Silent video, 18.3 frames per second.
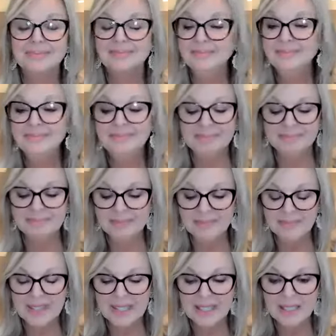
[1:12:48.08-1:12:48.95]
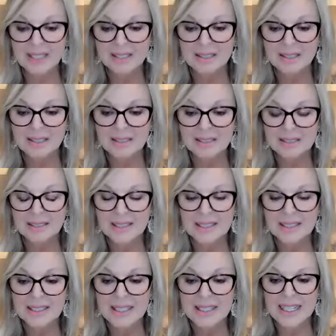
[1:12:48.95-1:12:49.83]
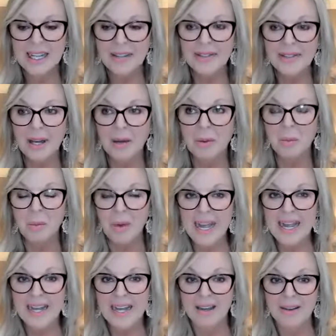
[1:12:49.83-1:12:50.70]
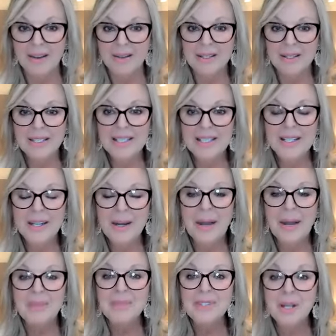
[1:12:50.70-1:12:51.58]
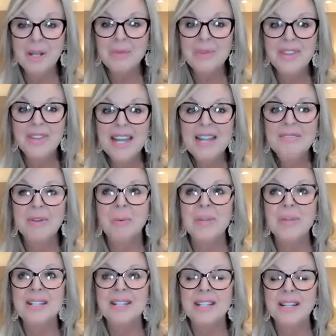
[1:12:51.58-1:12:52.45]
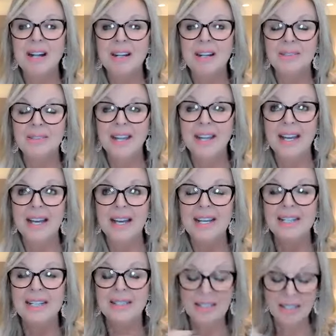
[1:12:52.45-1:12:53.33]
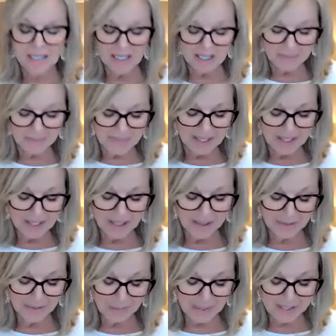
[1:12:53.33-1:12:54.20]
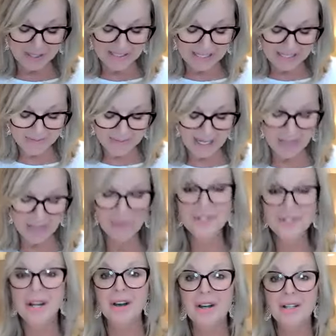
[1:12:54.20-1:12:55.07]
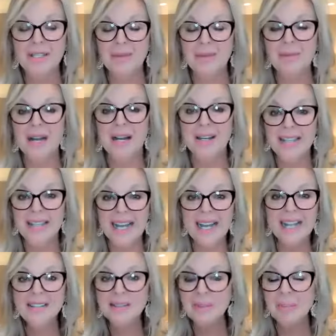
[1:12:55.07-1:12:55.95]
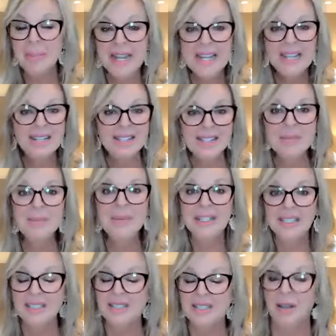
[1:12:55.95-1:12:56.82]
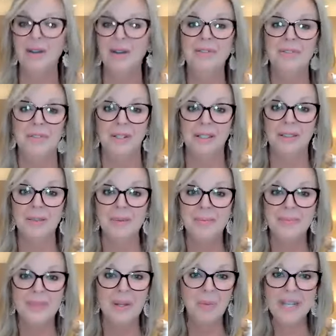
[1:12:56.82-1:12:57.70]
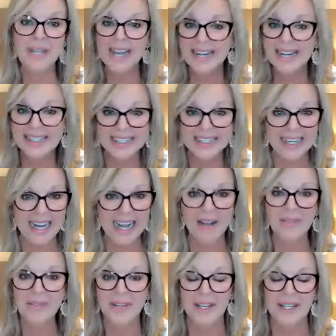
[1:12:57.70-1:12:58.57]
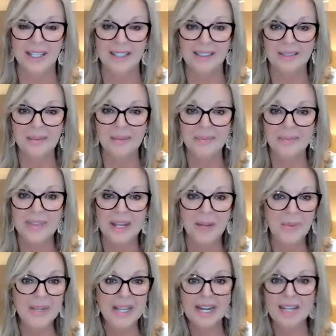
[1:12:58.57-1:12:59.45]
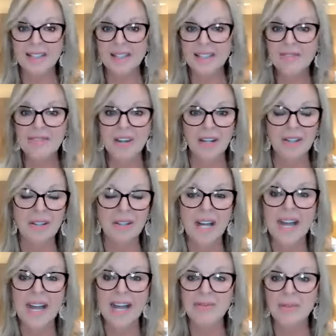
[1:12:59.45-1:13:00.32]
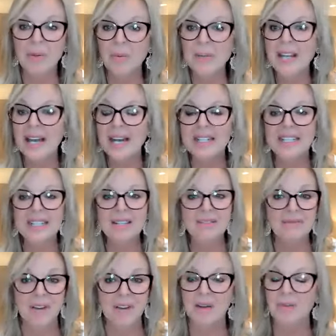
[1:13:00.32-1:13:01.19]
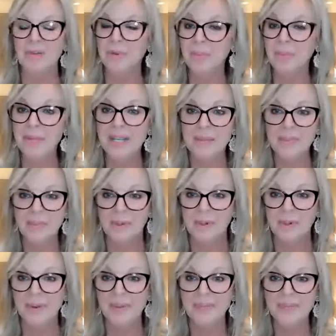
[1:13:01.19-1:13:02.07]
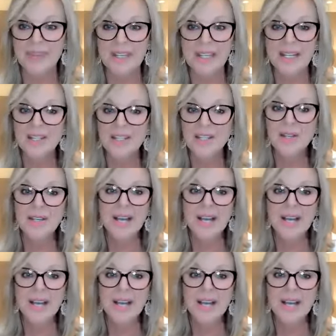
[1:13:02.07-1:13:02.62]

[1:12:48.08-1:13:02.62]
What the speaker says: and I thought, wow, I'm so thankful we did all of that. And, what David and I were talking about, guys, the pandemic is over. We got to get out there. We got to live our life and we got to get involved with people. You